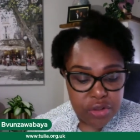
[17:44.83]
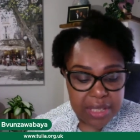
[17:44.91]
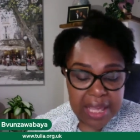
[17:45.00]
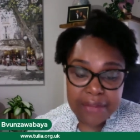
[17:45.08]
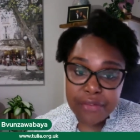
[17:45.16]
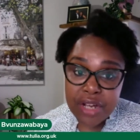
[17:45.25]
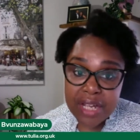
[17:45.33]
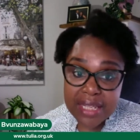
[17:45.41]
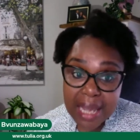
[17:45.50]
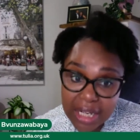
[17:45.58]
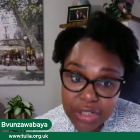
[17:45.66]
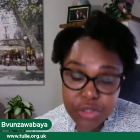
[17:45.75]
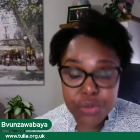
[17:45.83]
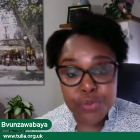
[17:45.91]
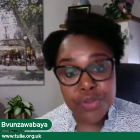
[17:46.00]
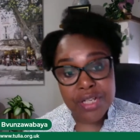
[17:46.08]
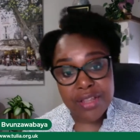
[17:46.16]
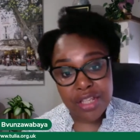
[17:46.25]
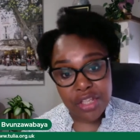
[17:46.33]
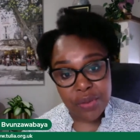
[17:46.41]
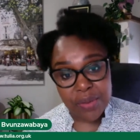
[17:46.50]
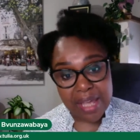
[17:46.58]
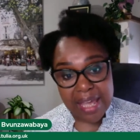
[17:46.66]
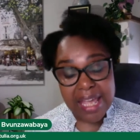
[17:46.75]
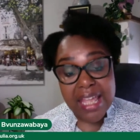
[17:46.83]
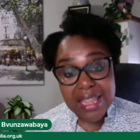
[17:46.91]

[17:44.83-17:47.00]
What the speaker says: care for her younger children in the UK.